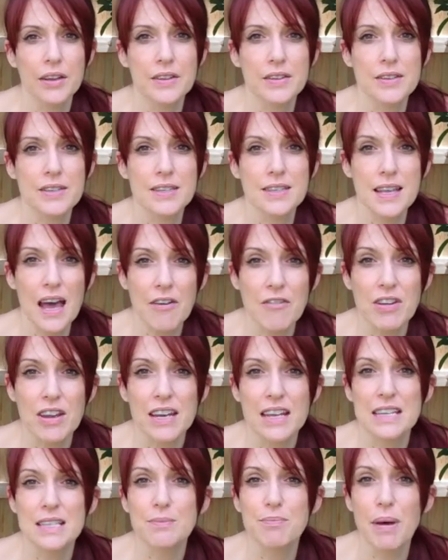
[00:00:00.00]
7
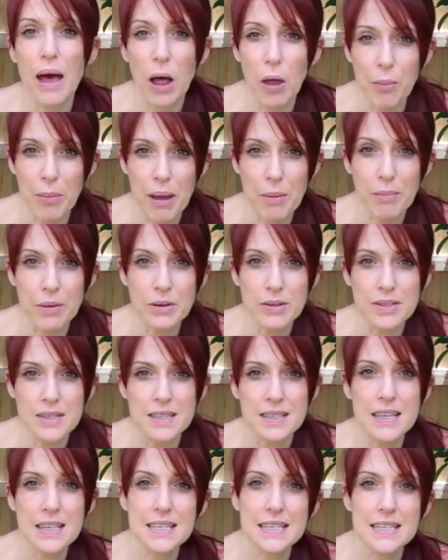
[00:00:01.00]
is bell
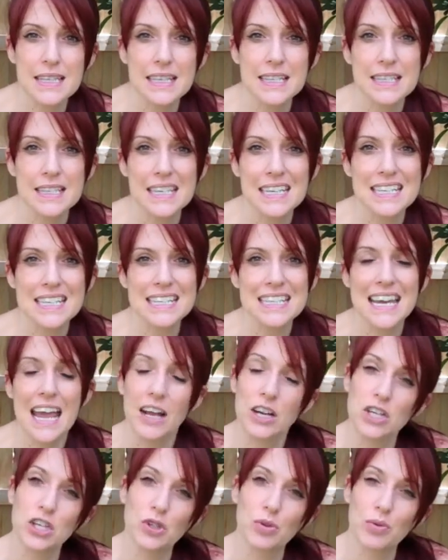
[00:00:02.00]
peppers, 6 is
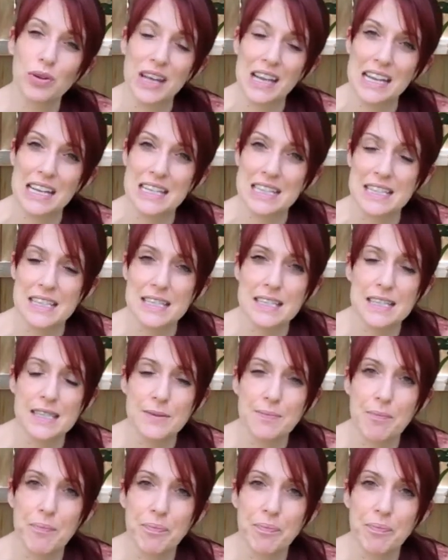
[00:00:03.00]
nectarines,